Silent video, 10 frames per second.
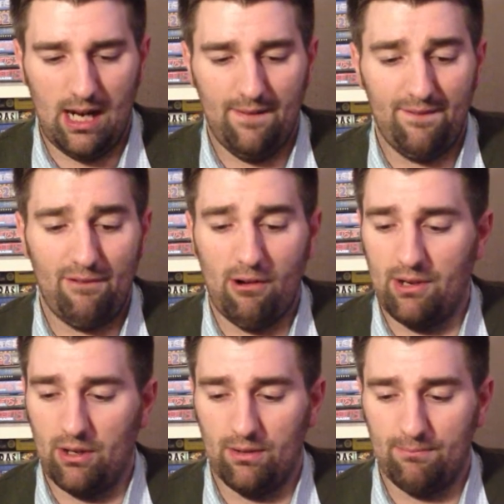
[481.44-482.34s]
I've
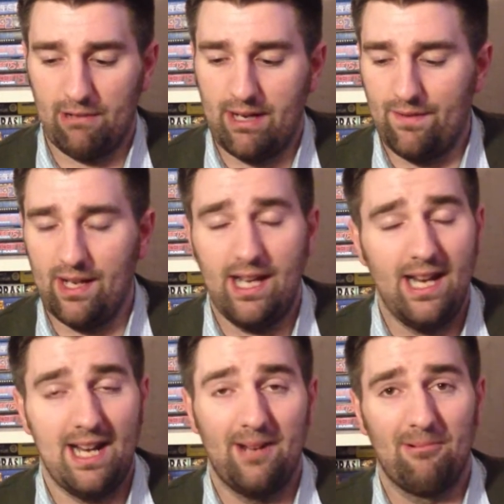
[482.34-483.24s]
thrown it on
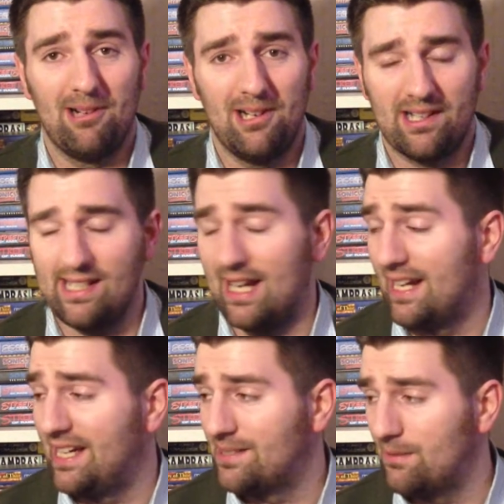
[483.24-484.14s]
briefly, and it works,
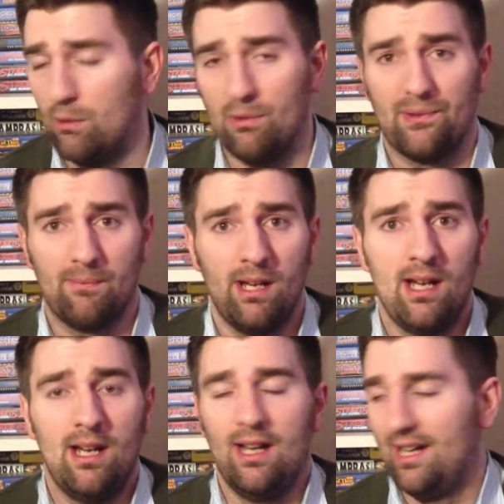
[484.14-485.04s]
and it's awesome.
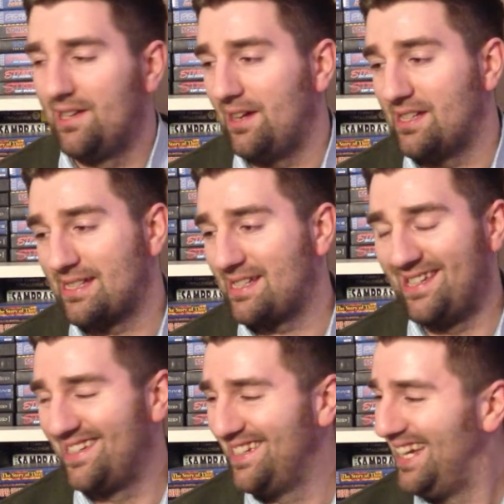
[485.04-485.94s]

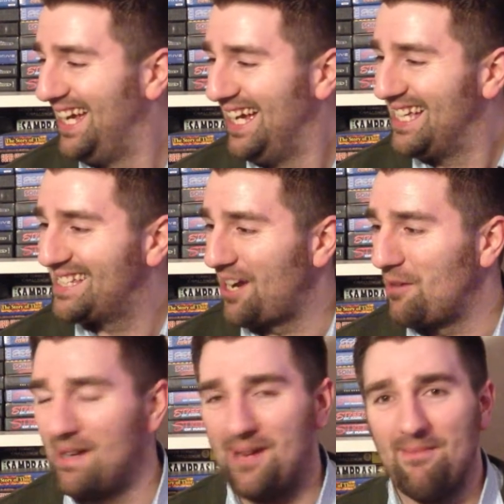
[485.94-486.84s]
There's
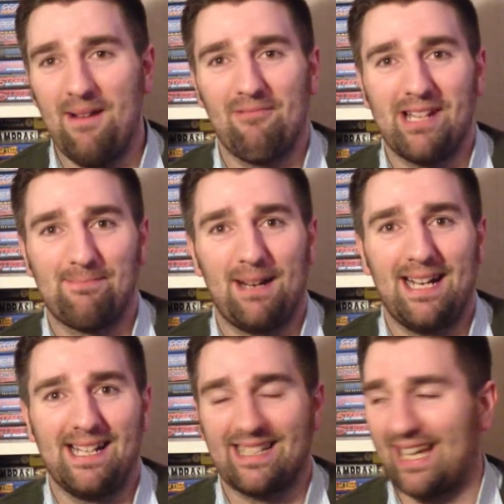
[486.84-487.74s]
so many memories
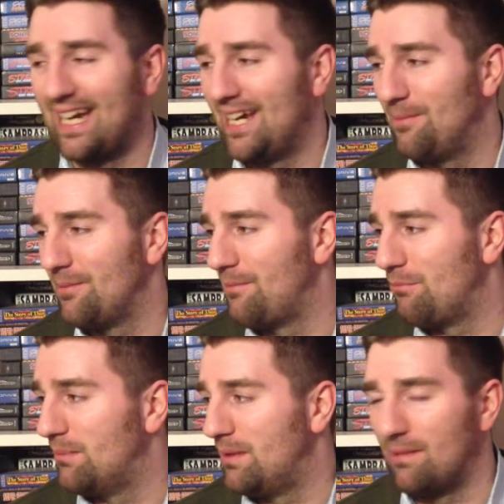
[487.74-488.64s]
playing this game. I
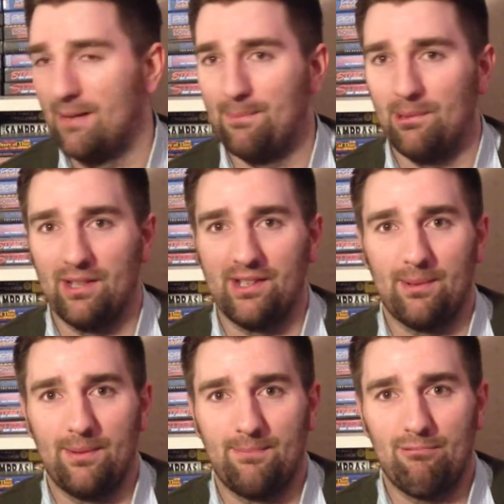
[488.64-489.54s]
remember when we went and bought this
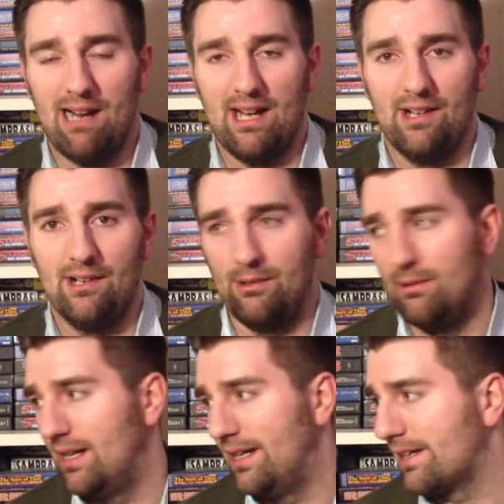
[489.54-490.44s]
one, it was brand new,
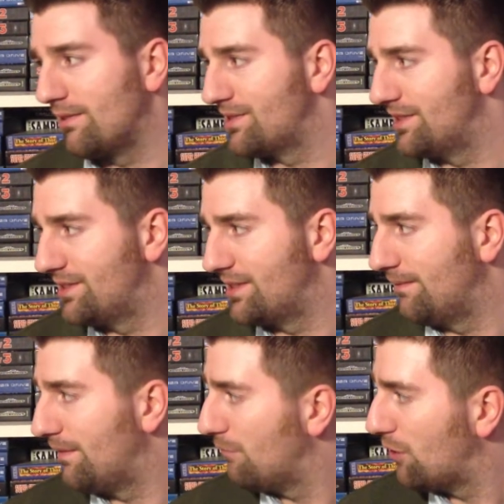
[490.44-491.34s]
and it cost us
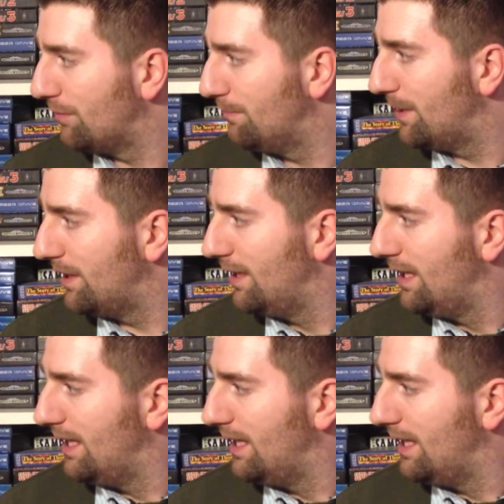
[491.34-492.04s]
something wrong, but